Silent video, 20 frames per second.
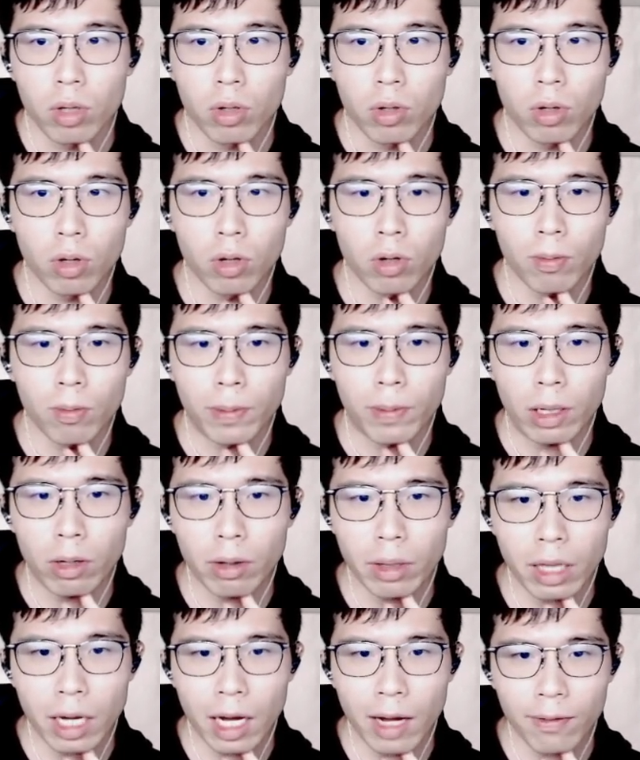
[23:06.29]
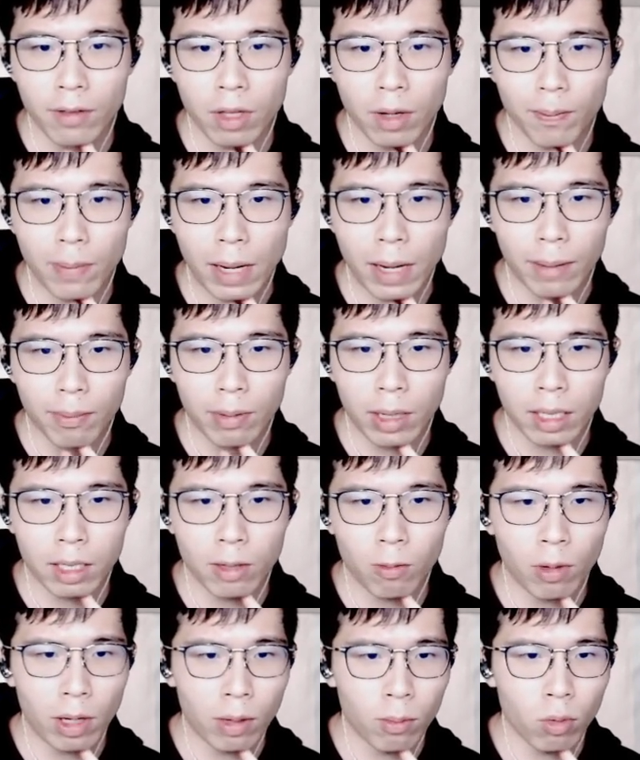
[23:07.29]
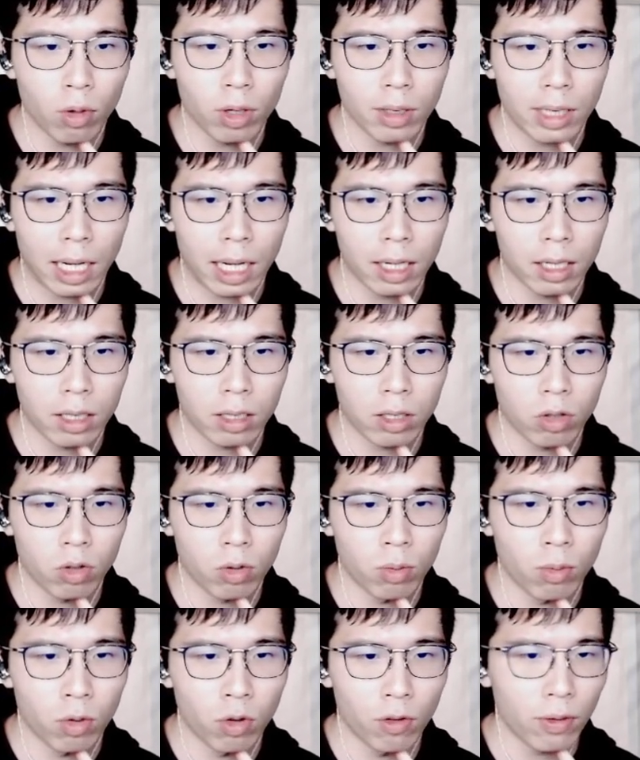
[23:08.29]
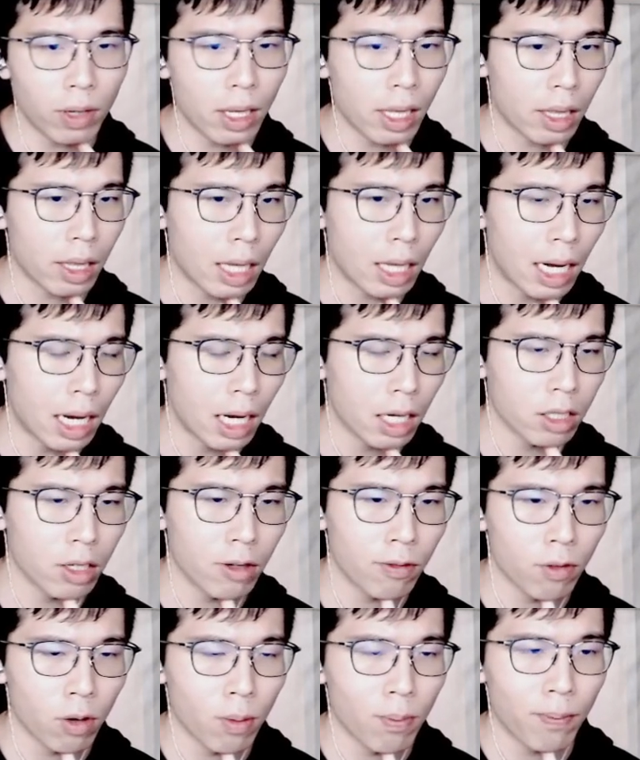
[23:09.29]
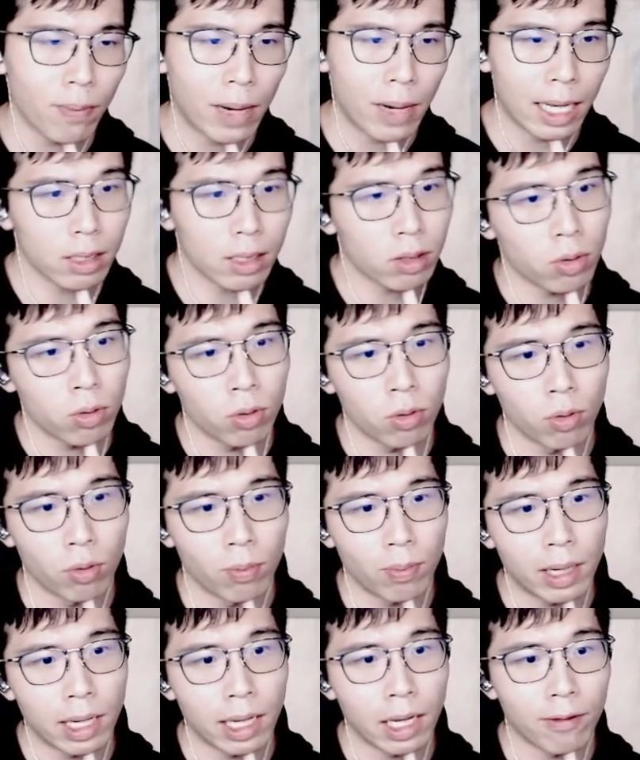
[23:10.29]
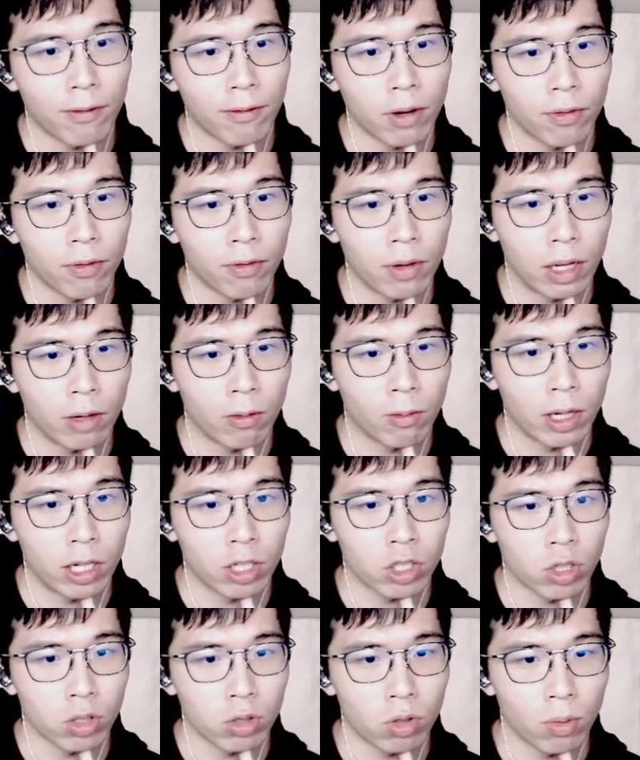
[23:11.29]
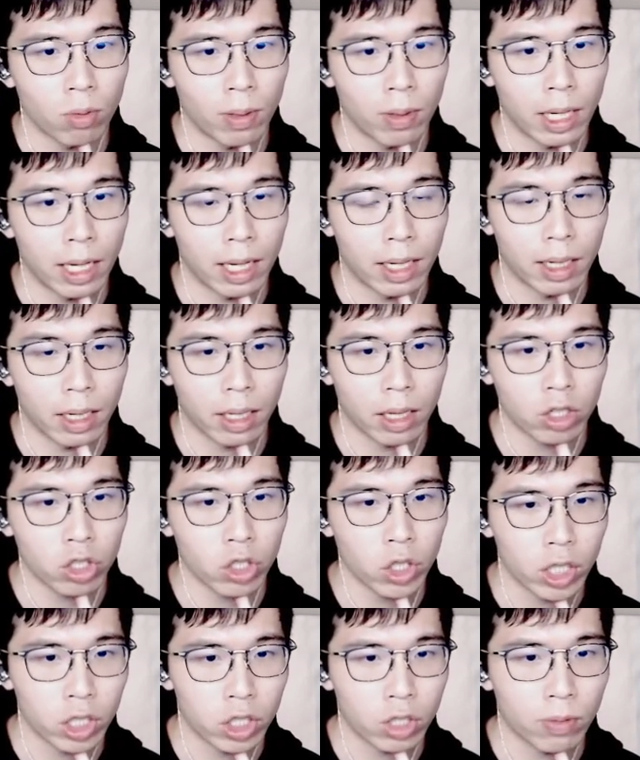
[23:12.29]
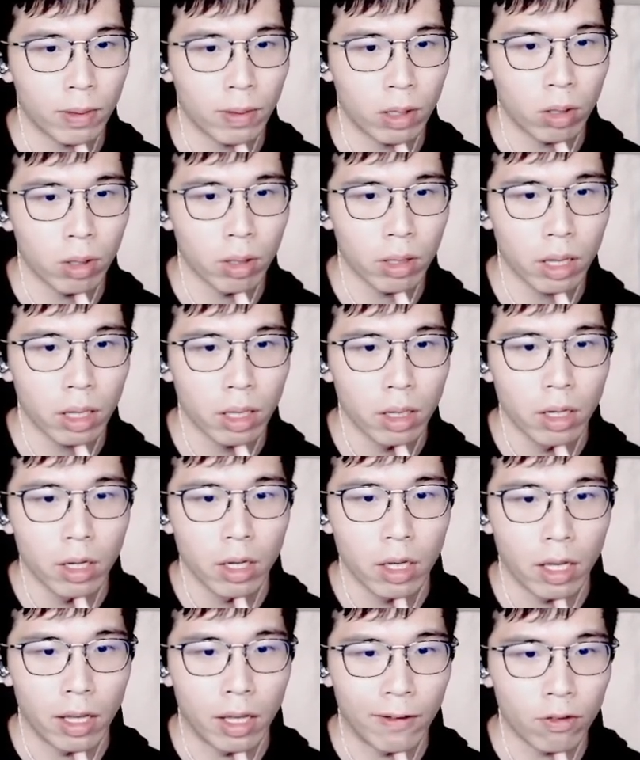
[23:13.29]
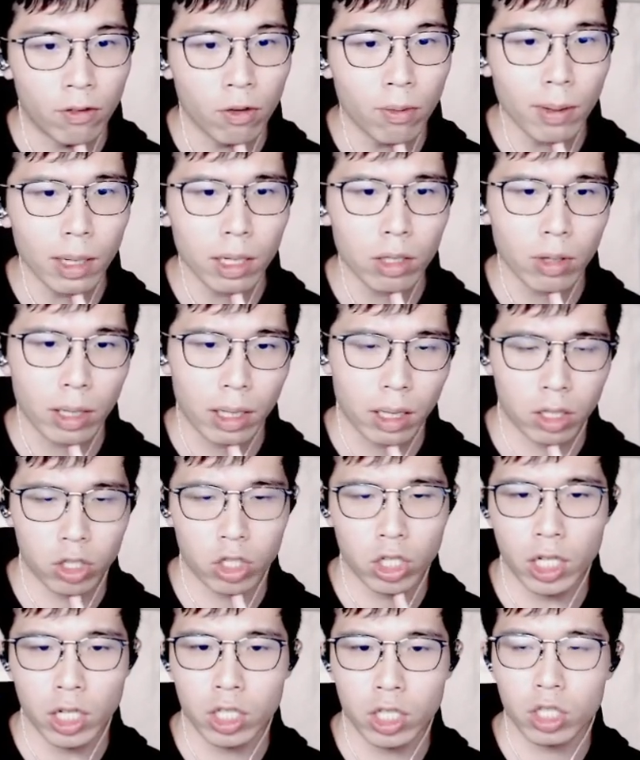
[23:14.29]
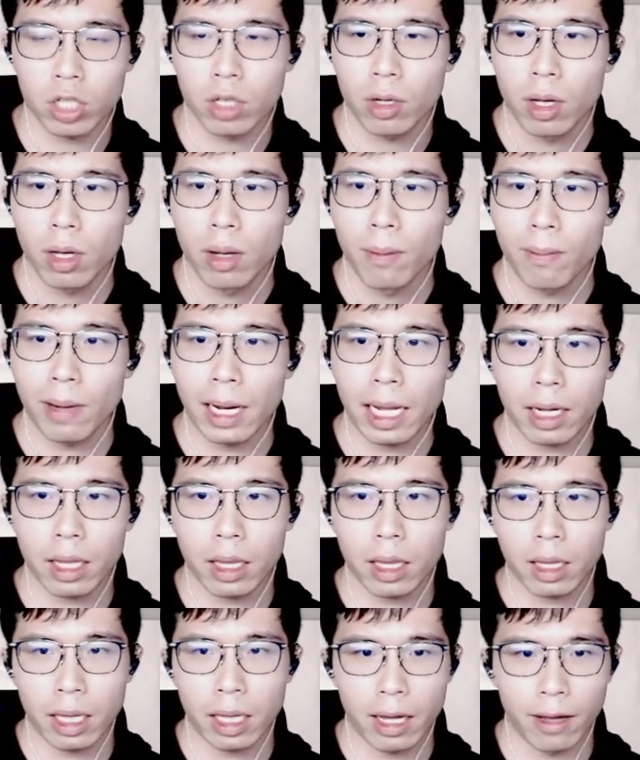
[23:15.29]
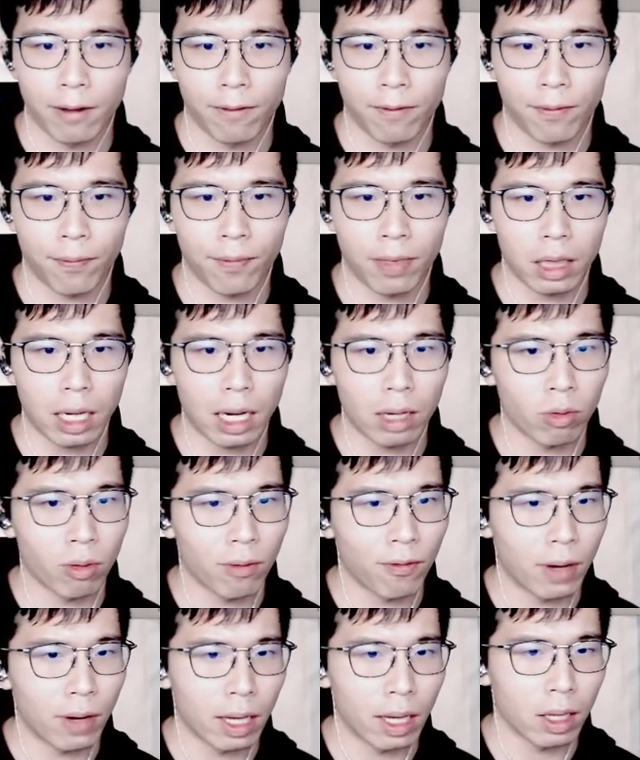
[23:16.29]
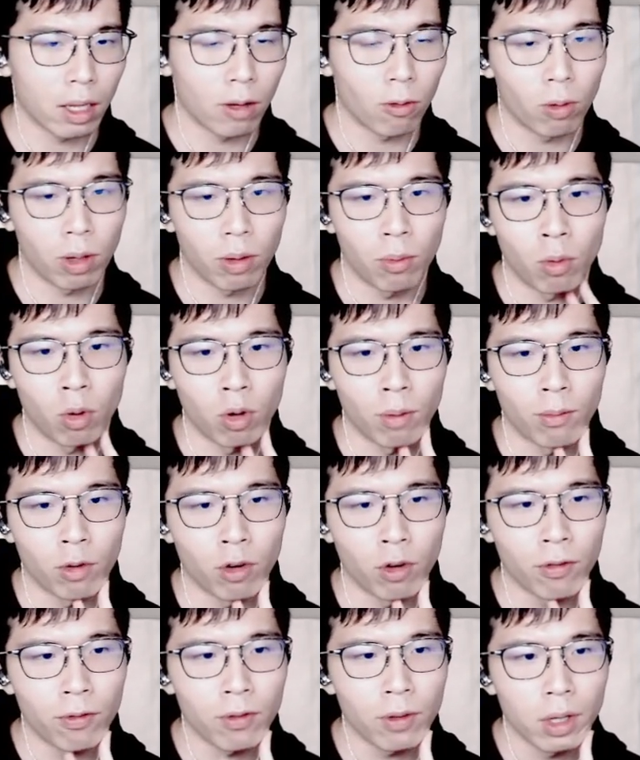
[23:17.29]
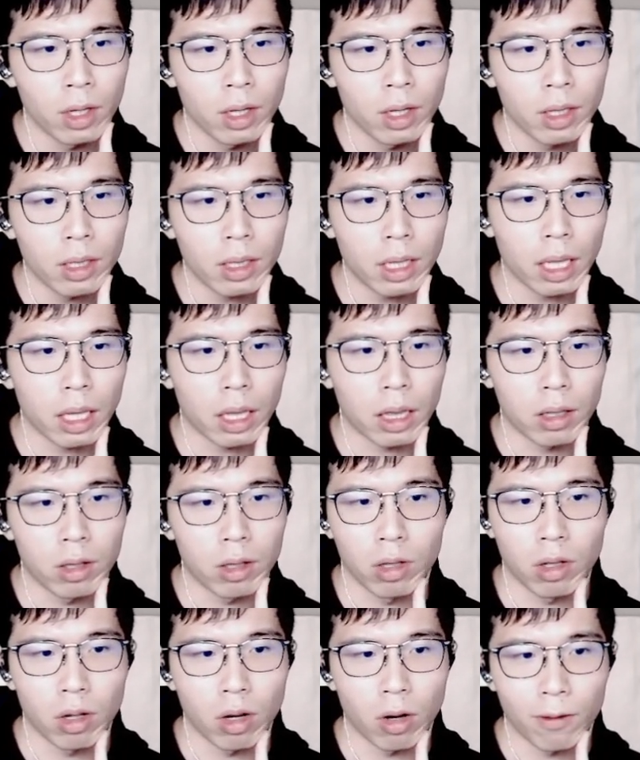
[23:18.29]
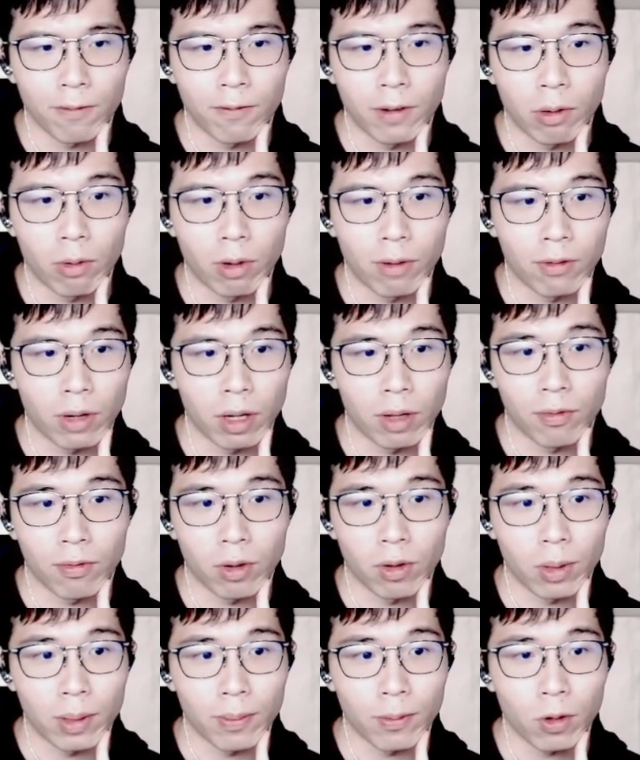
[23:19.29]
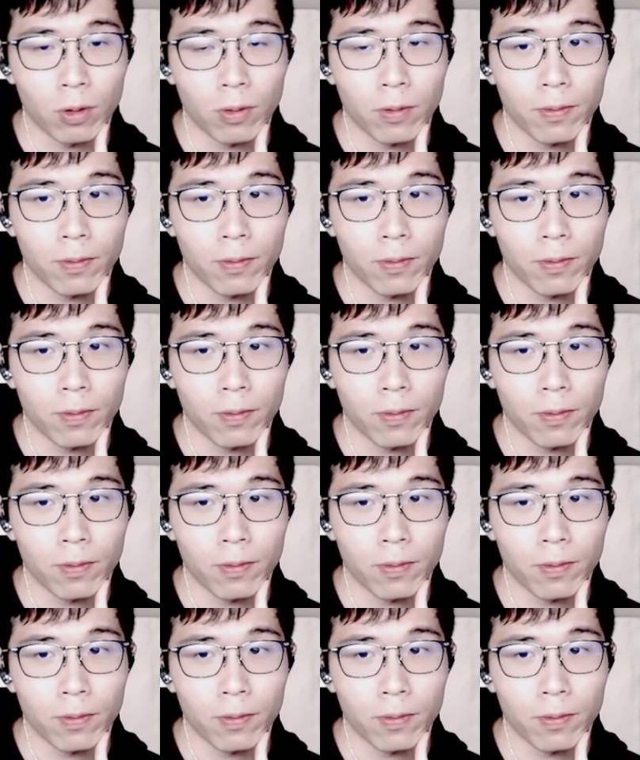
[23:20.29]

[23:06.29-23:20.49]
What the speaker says: You know, because after black played one more diagonal move, it's harder for black to play a 3-3 invasion to play an exchange, because if you play the exchange, black have sacrificed one more move. This is not very favorable.